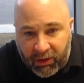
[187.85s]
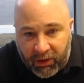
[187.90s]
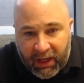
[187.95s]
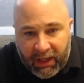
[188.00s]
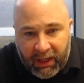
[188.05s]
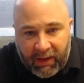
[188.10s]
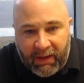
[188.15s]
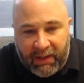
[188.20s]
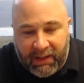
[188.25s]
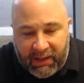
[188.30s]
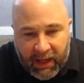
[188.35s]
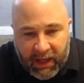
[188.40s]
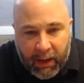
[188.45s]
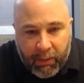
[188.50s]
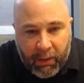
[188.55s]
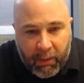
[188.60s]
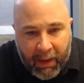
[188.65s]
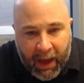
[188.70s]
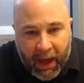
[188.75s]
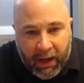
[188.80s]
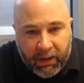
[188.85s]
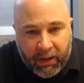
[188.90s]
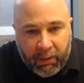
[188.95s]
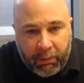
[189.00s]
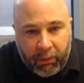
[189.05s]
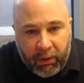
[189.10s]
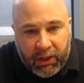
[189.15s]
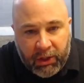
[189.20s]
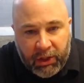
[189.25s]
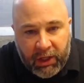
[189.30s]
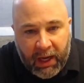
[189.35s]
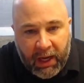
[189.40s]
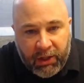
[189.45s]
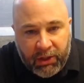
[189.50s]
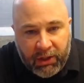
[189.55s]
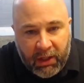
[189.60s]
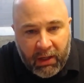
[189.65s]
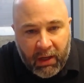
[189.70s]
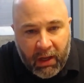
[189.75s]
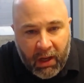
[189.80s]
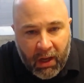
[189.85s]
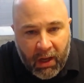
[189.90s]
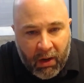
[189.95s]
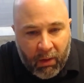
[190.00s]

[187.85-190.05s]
you're getting the same amount of depreciation.